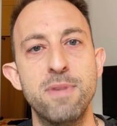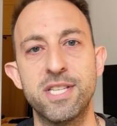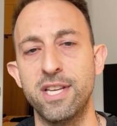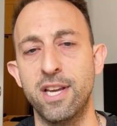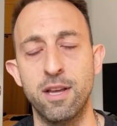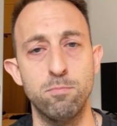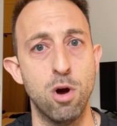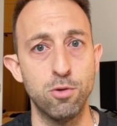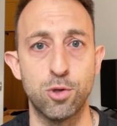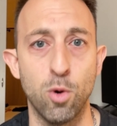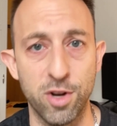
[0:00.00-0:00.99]
missing in
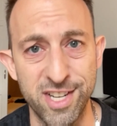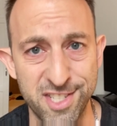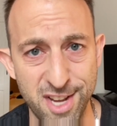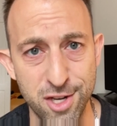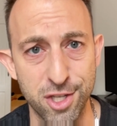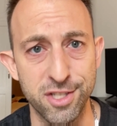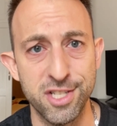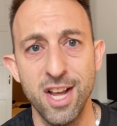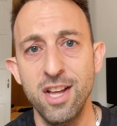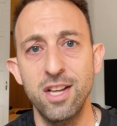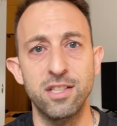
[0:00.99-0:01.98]
most
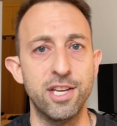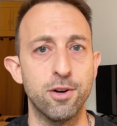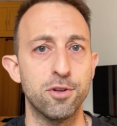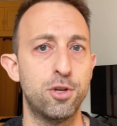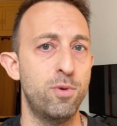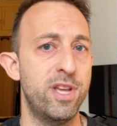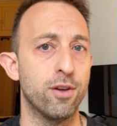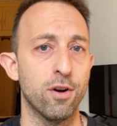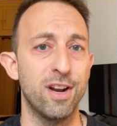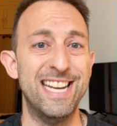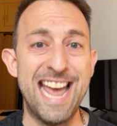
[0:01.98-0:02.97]
organizations. Leaders who
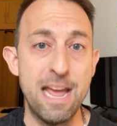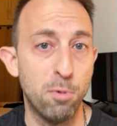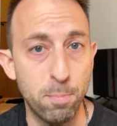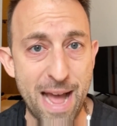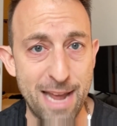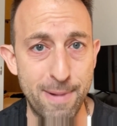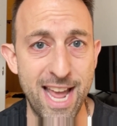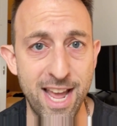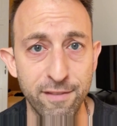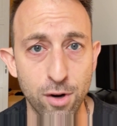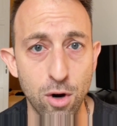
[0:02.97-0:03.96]
either enable bad
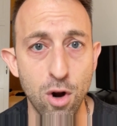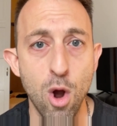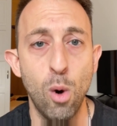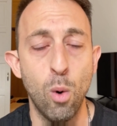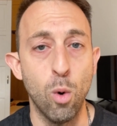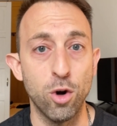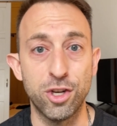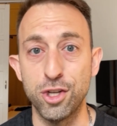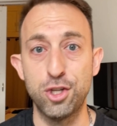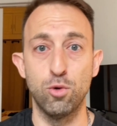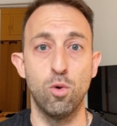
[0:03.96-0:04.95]
behavior or
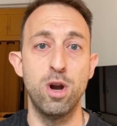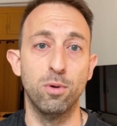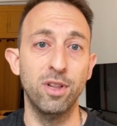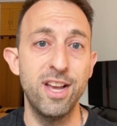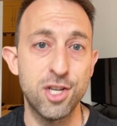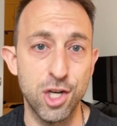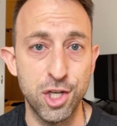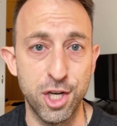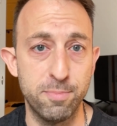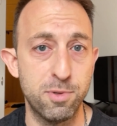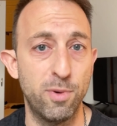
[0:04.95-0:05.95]
destroy
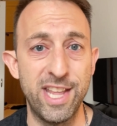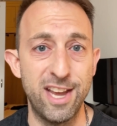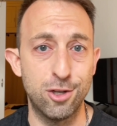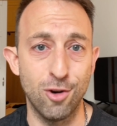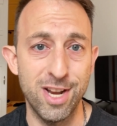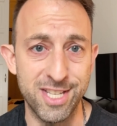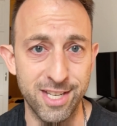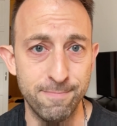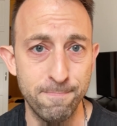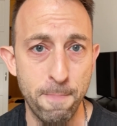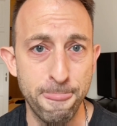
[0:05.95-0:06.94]
relationships when they address
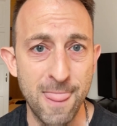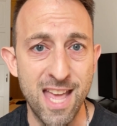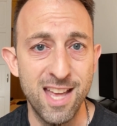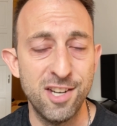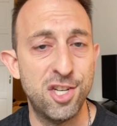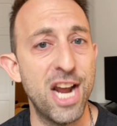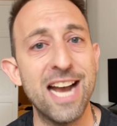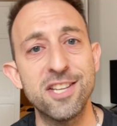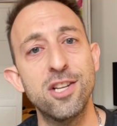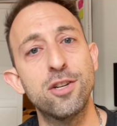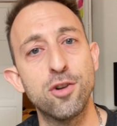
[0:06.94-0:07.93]
it.
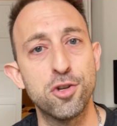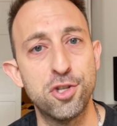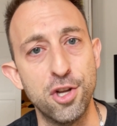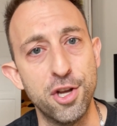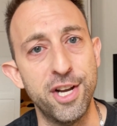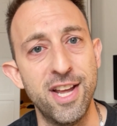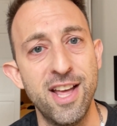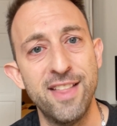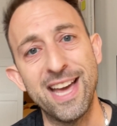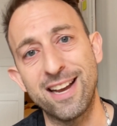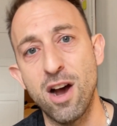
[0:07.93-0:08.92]
Jackson understood
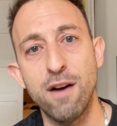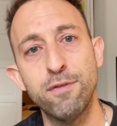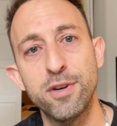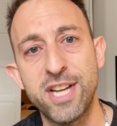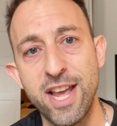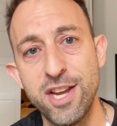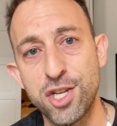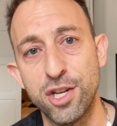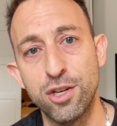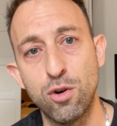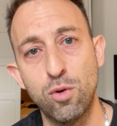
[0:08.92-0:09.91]
that
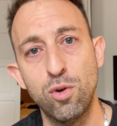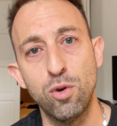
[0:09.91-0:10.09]
confrontation